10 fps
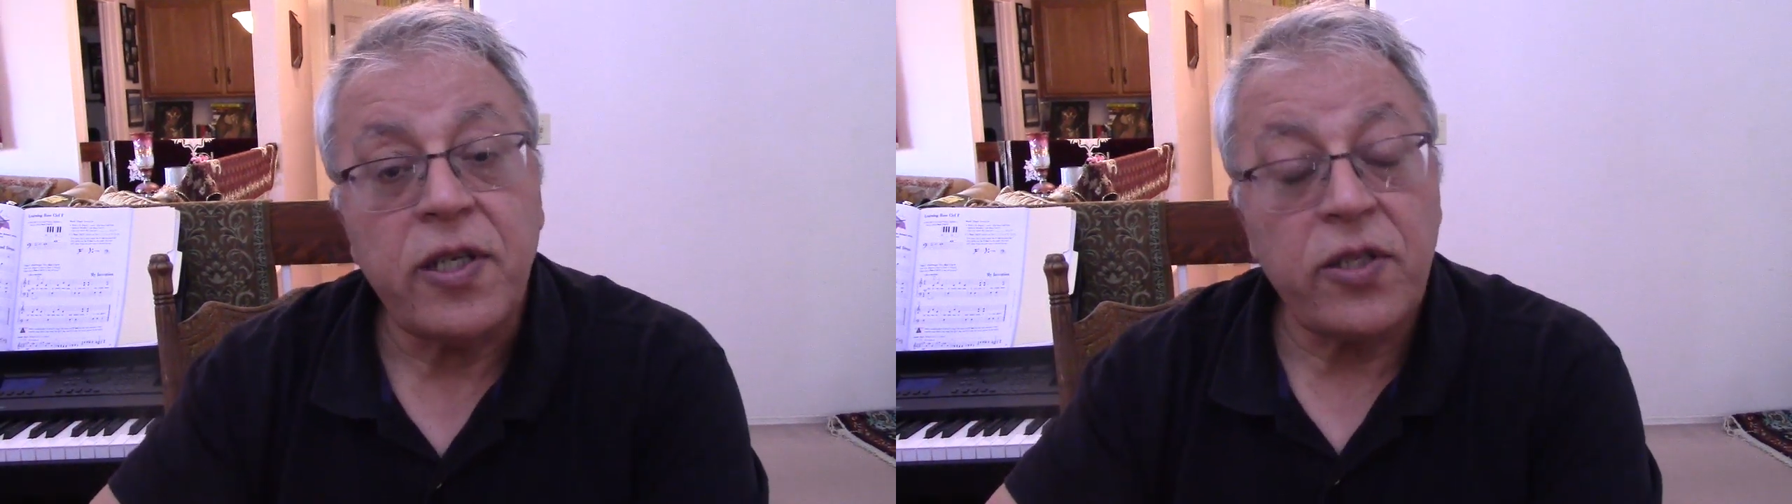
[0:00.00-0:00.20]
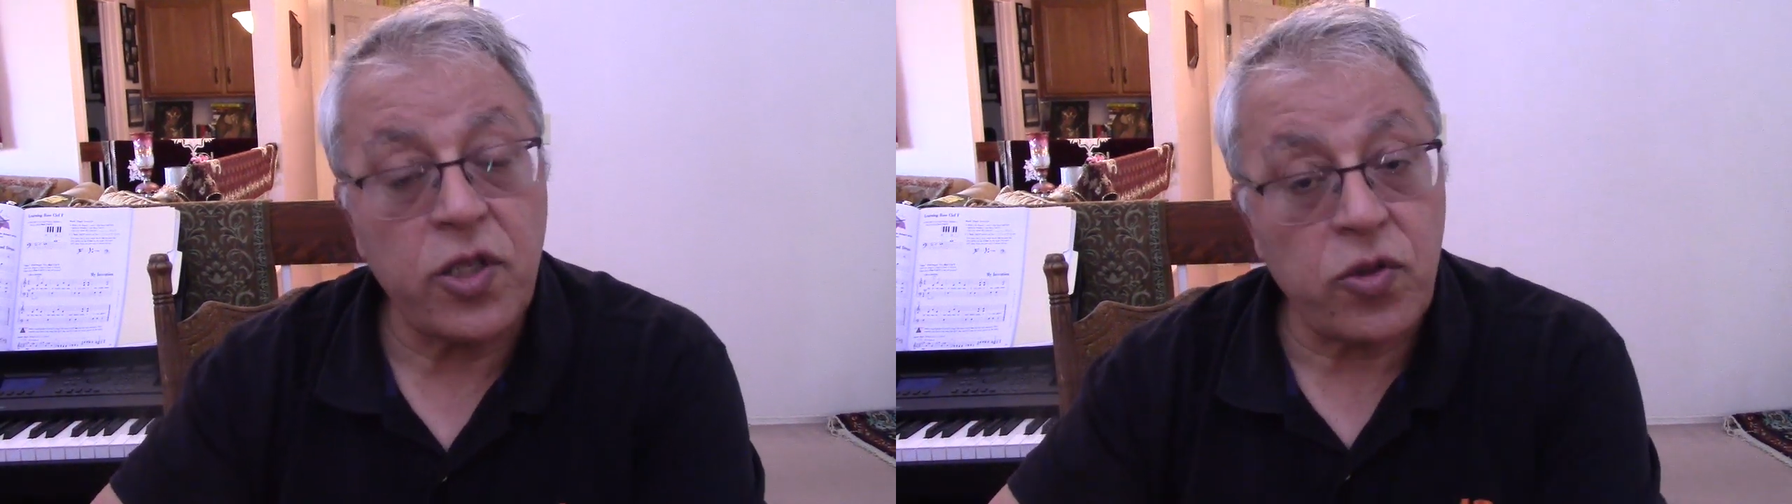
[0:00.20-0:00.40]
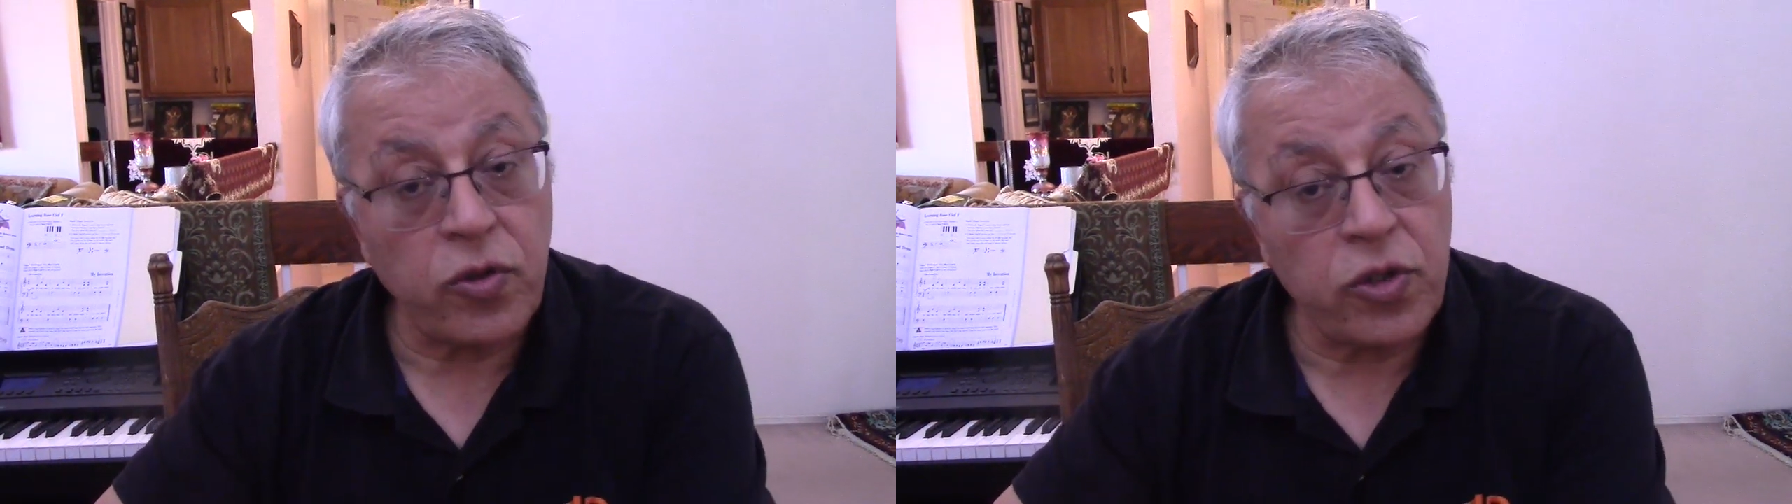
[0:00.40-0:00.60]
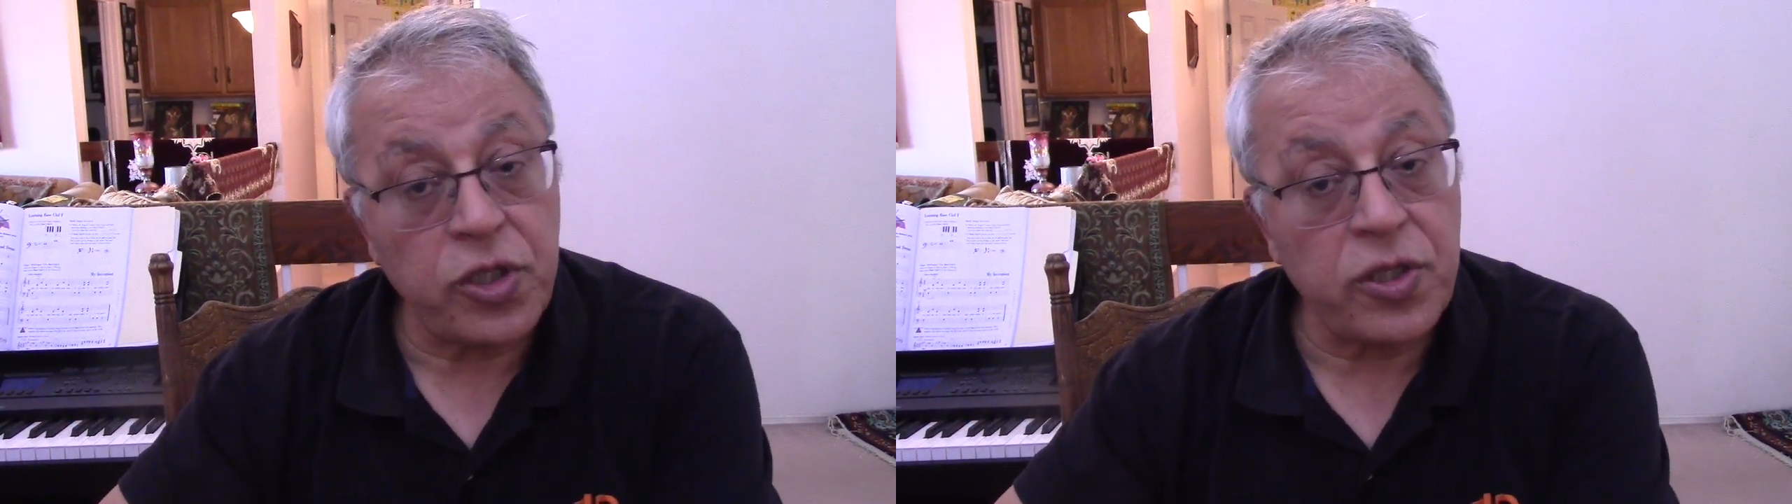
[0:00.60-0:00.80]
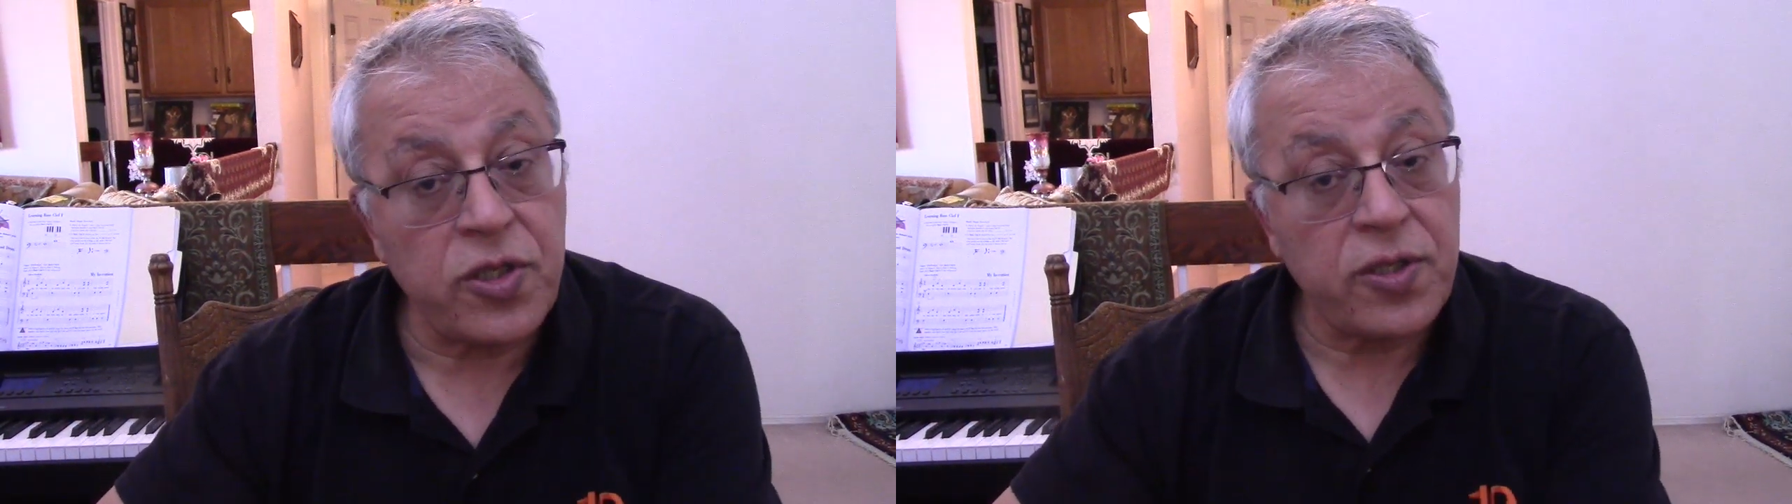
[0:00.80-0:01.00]

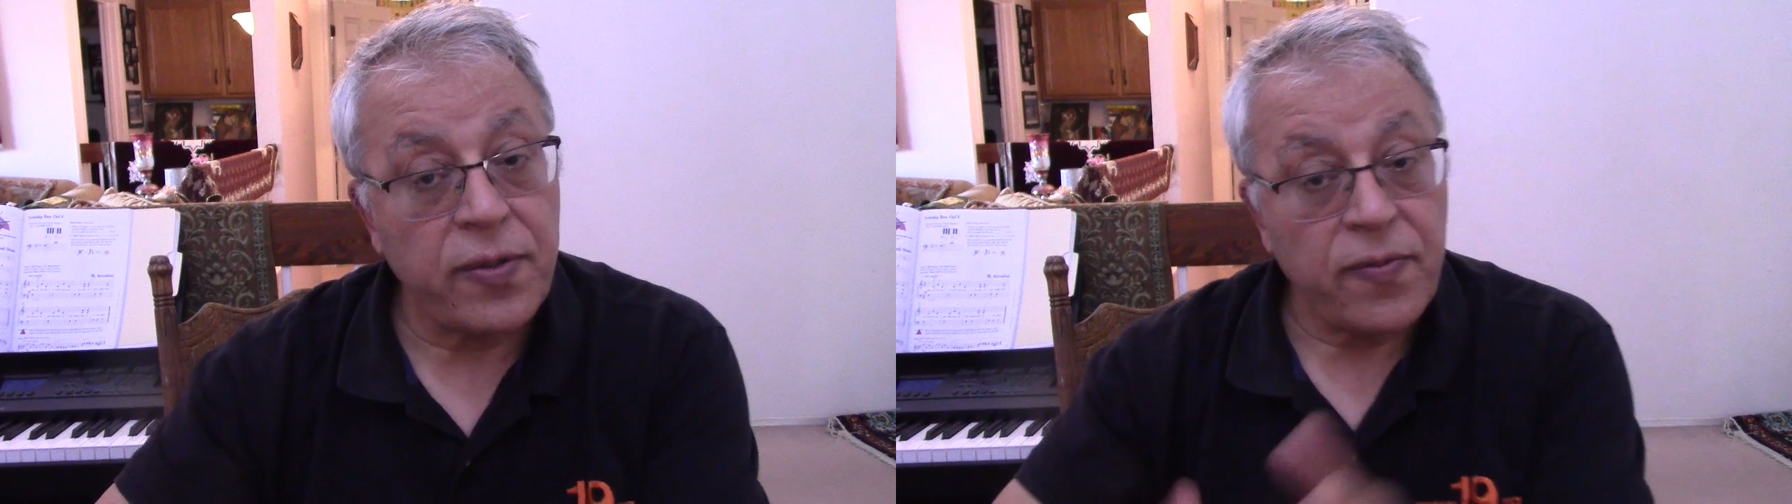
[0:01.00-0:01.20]
distortions.